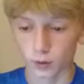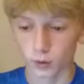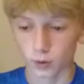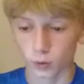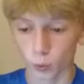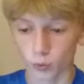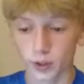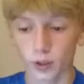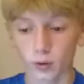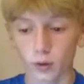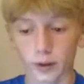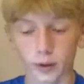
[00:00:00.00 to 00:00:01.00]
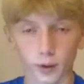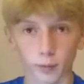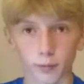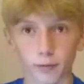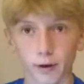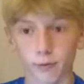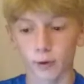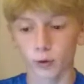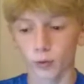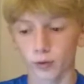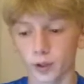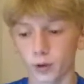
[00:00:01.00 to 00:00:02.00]
North Carolina, number 5 ranked
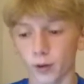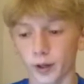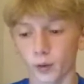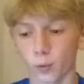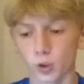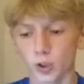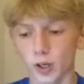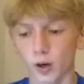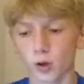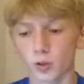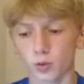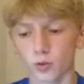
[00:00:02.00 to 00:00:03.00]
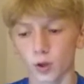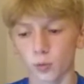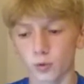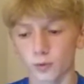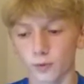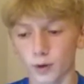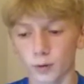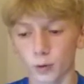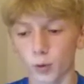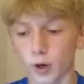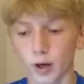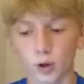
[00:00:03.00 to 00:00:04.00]
North Carolina, which I also thought was very
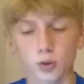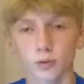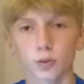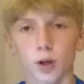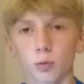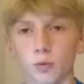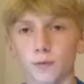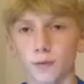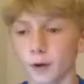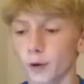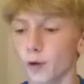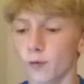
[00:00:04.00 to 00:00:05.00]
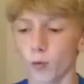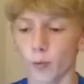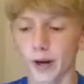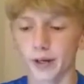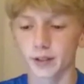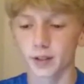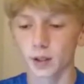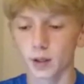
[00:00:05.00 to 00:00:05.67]
overranked,